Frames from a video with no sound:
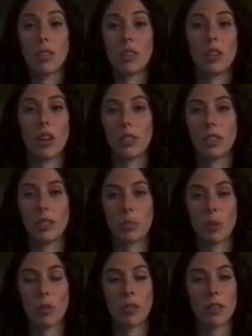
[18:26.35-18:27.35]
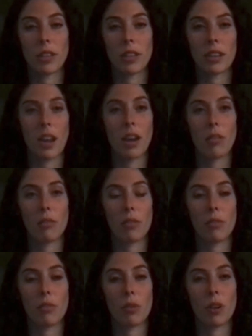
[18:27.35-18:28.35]
like the more fun they can have,
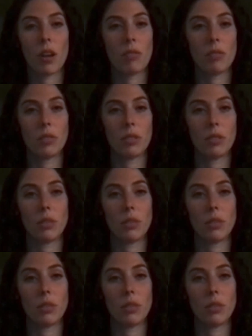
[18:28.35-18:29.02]
the more helpful